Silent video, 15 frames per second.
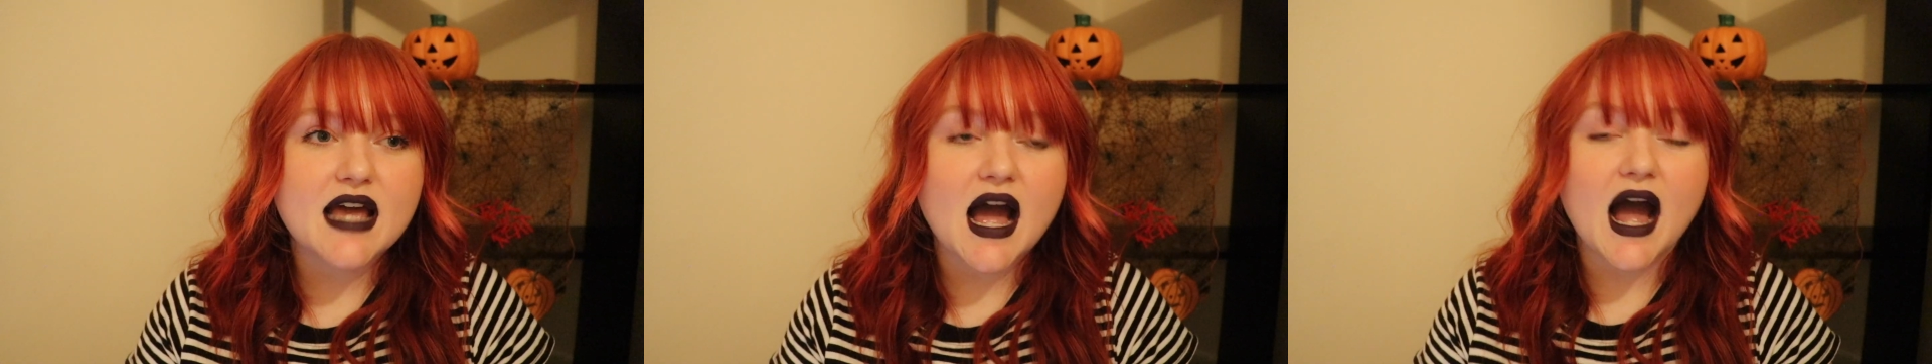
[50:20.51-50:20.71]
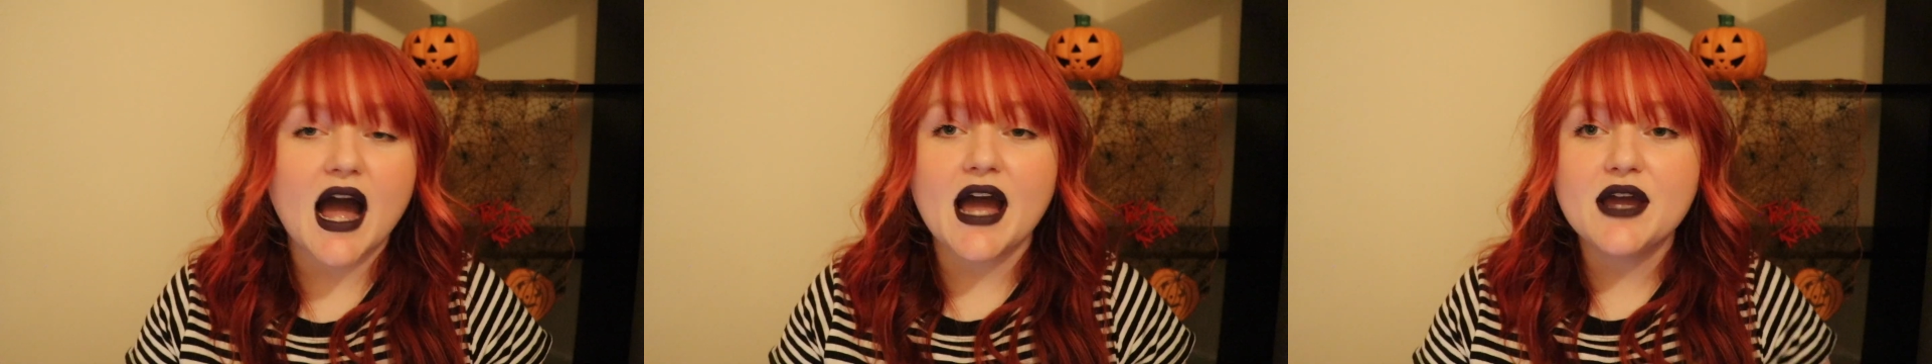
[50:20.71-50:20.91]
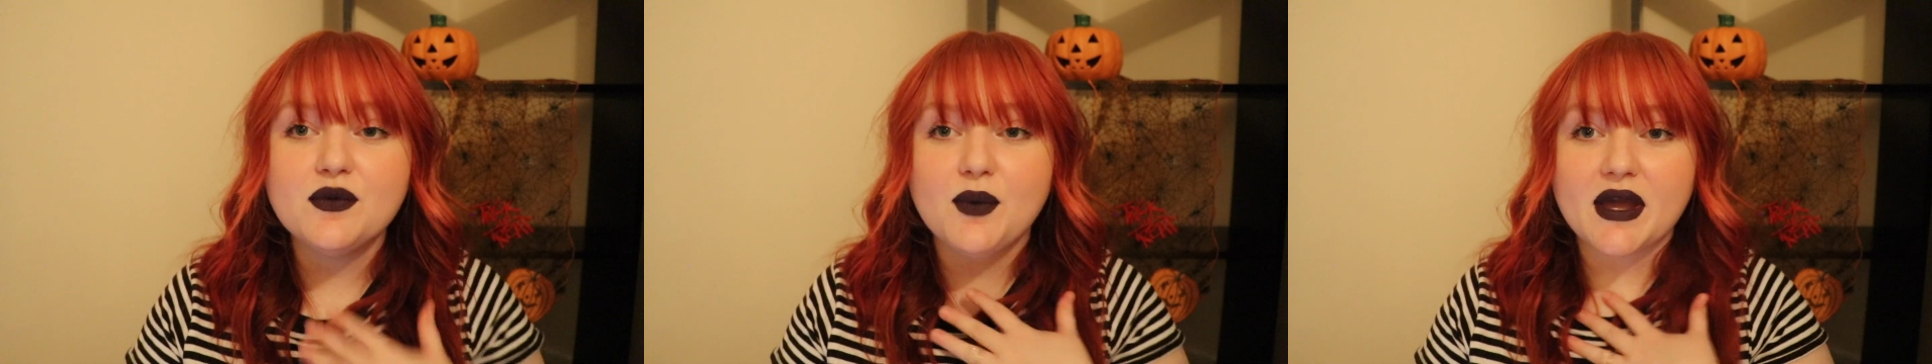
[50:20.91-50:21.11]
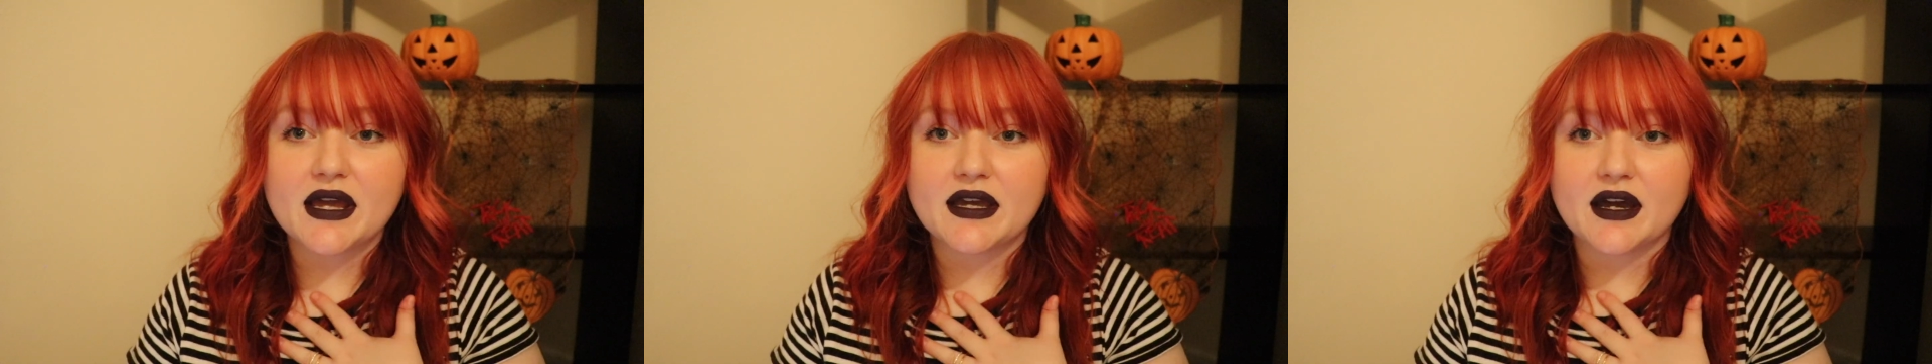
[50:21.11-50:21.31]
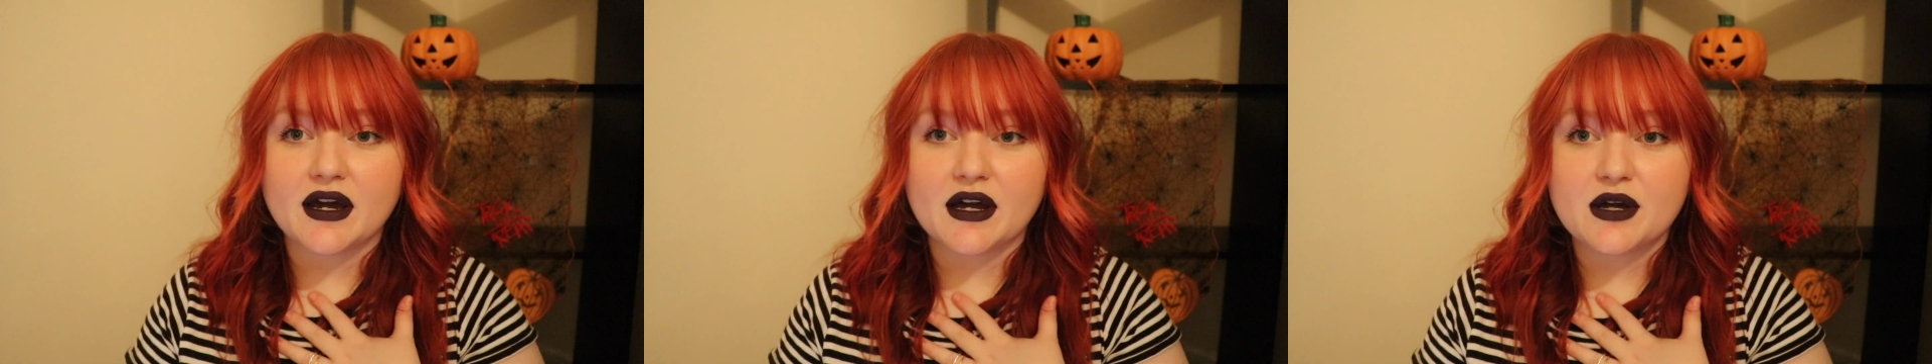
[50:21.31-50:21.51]
I
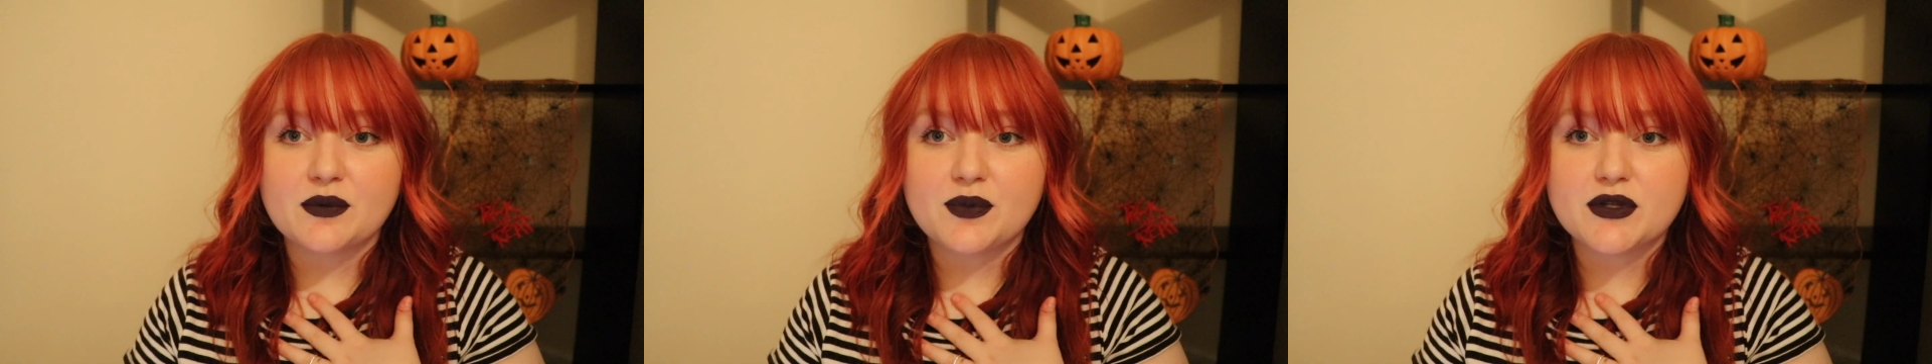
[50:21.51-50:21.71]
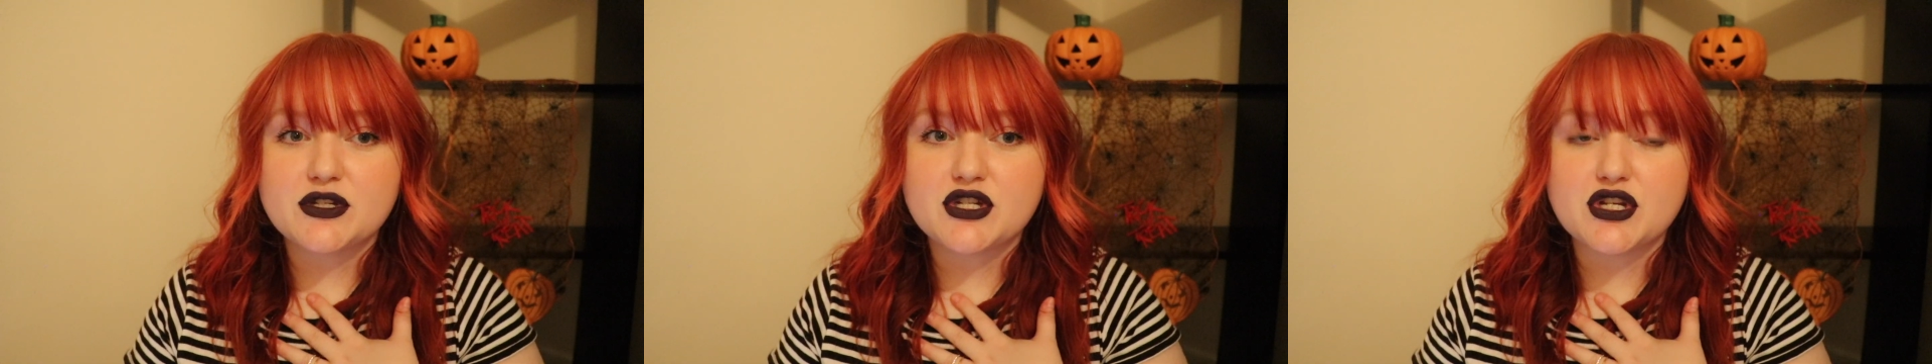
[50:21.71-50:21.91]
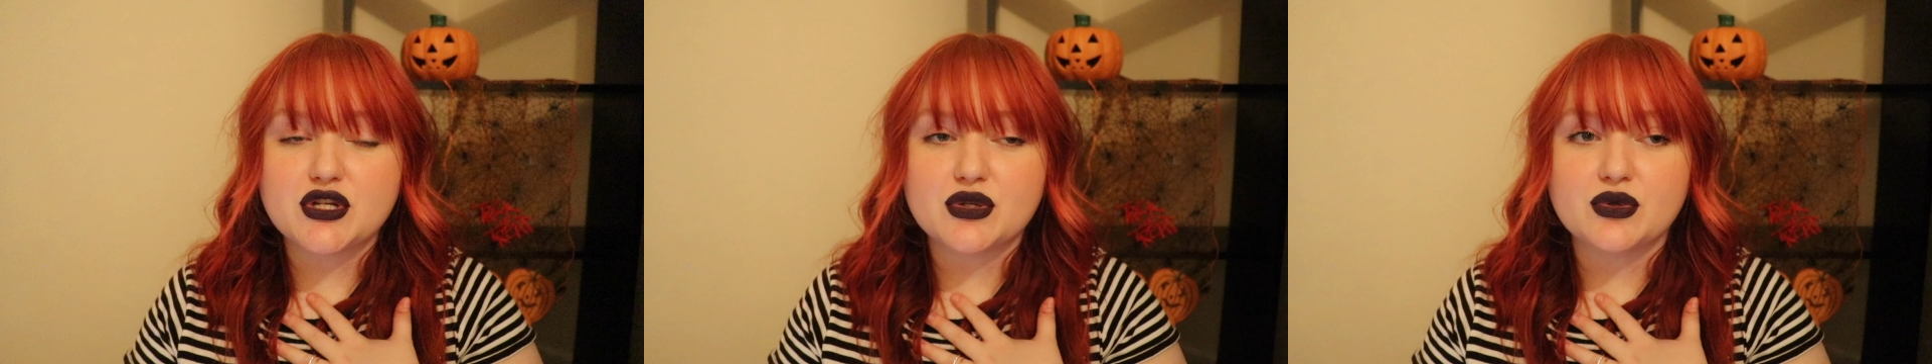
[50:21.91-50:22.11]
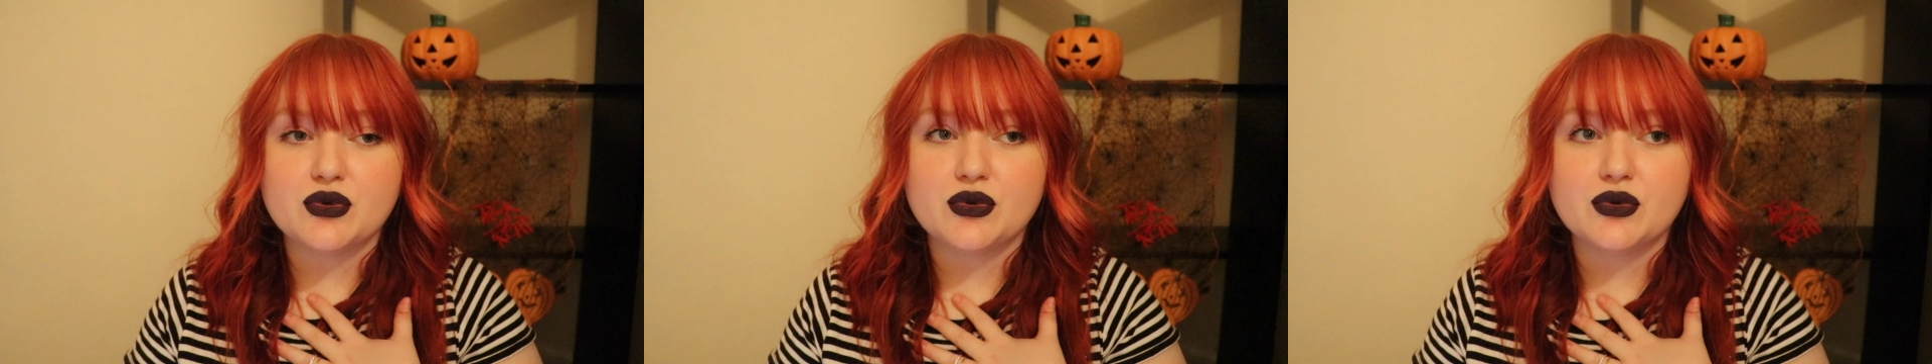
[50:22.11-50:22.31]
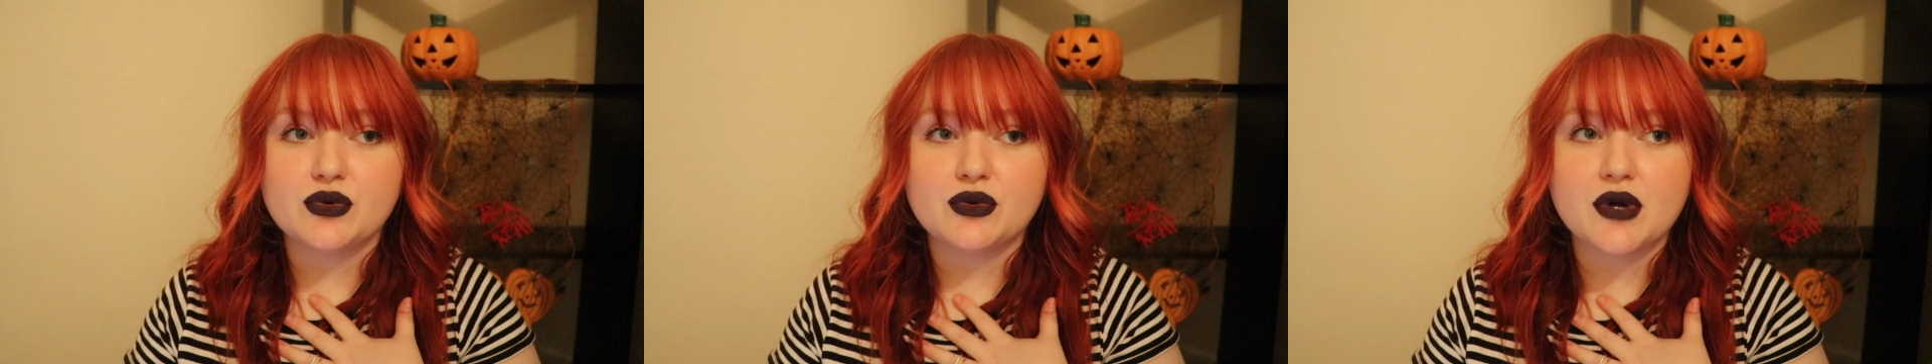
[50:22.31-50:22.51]
wake up
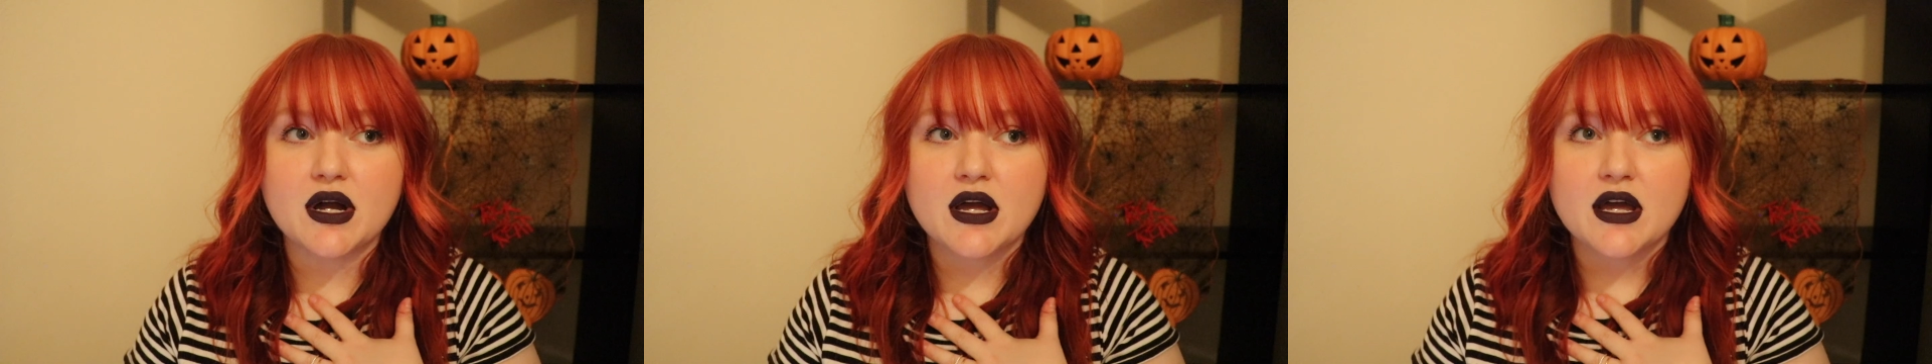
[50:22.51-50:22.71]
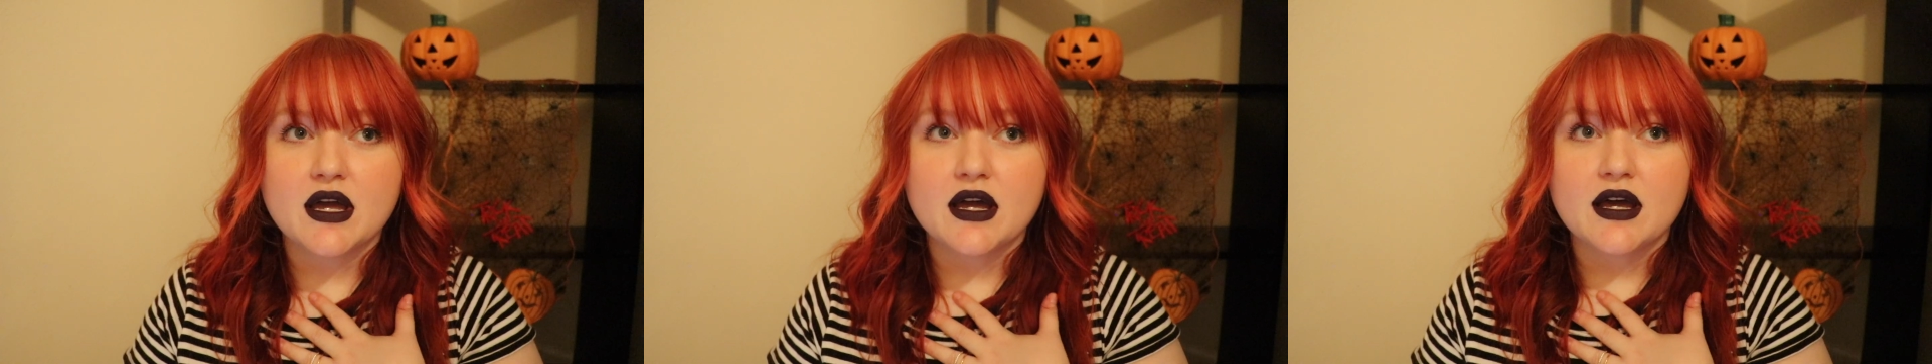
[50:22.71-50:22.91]
to